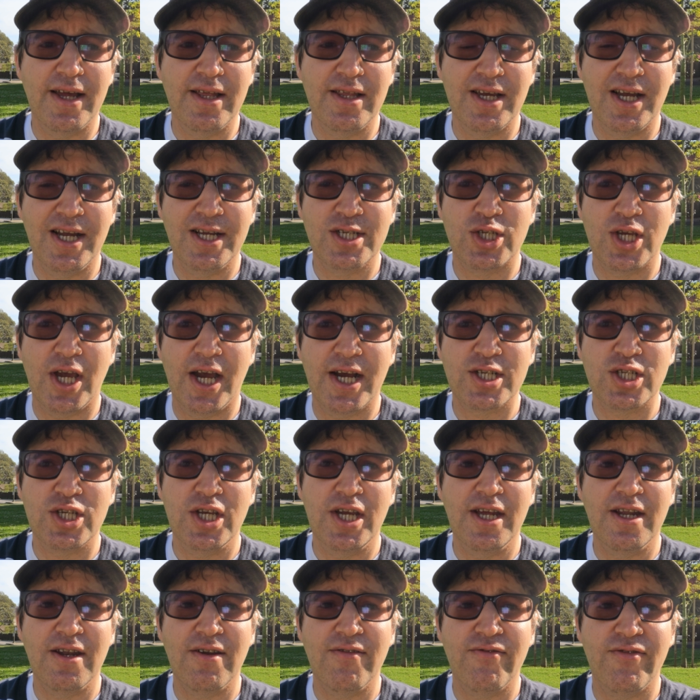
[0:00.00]
it's
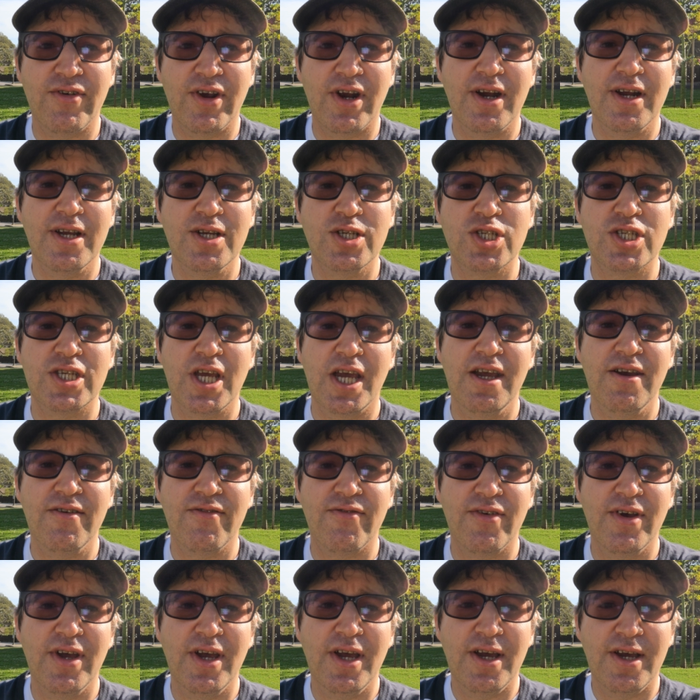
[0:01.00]
actually in very safe
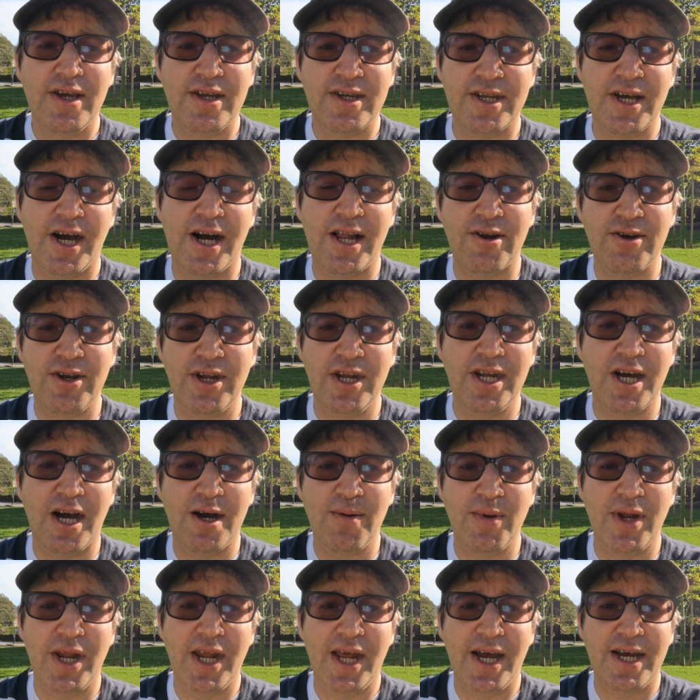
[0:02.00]

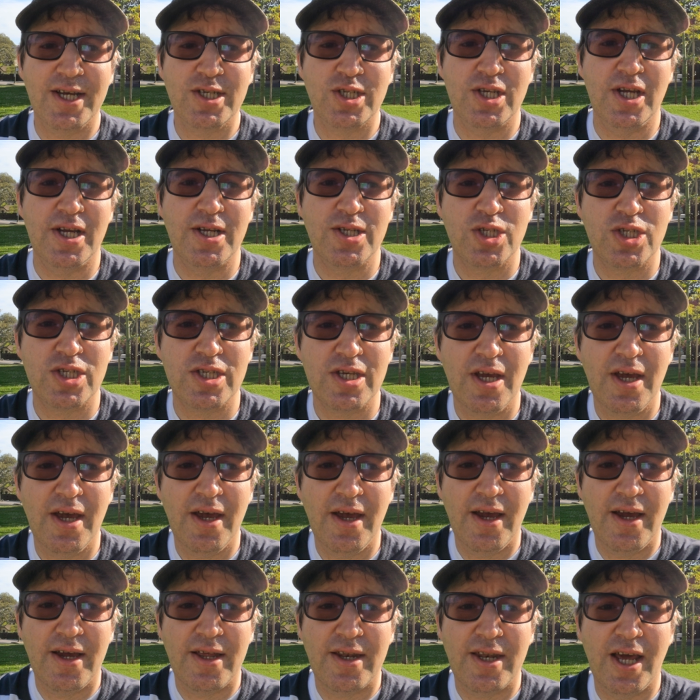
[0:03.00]
dollar-denominated assets.
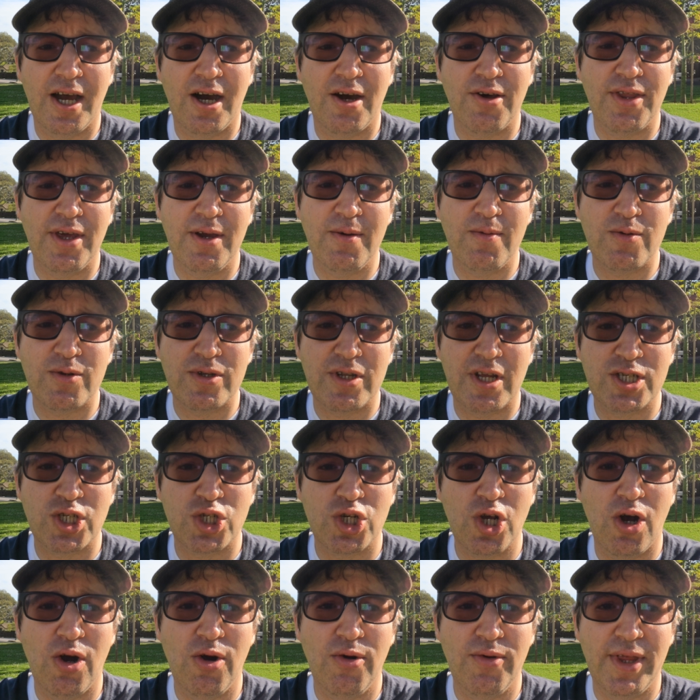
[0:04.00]
Now, they
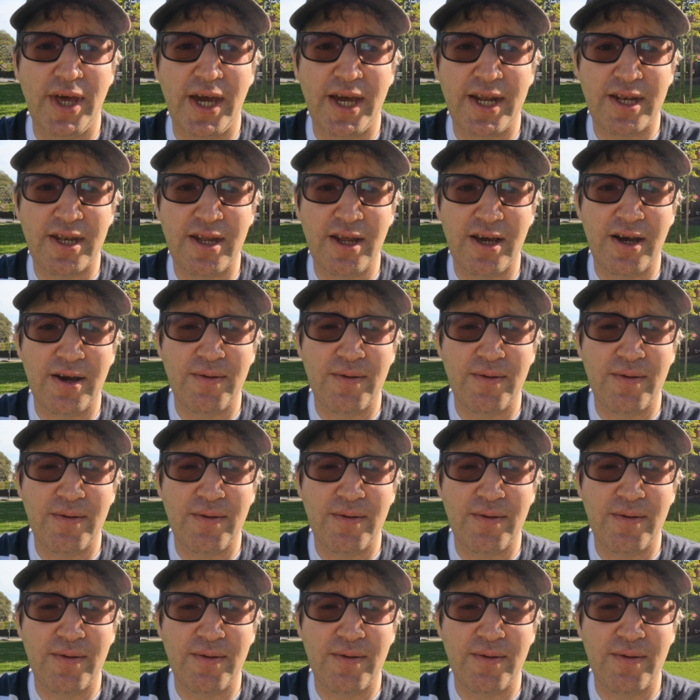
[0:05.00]
show that